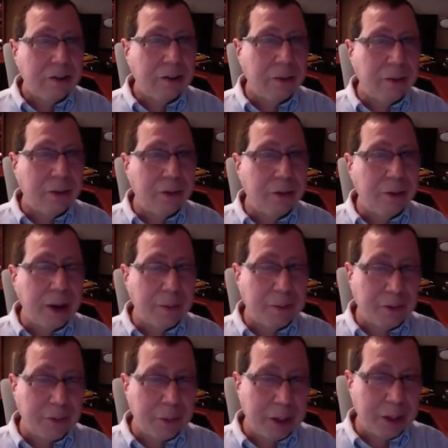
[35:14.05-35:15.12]
Some of you might
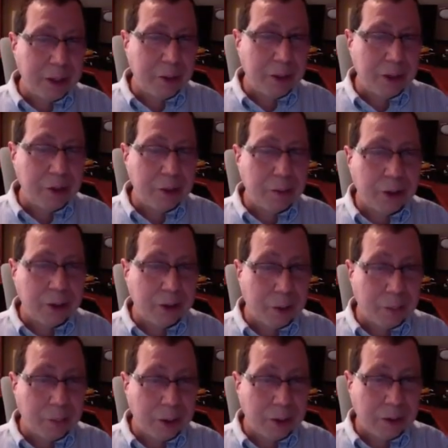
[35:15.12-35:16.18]
be familiar with Jupyter
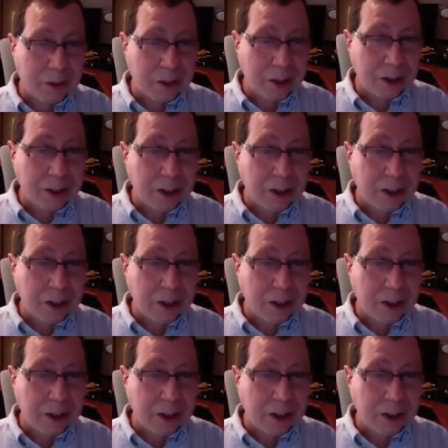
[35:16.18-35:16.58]
notebooks.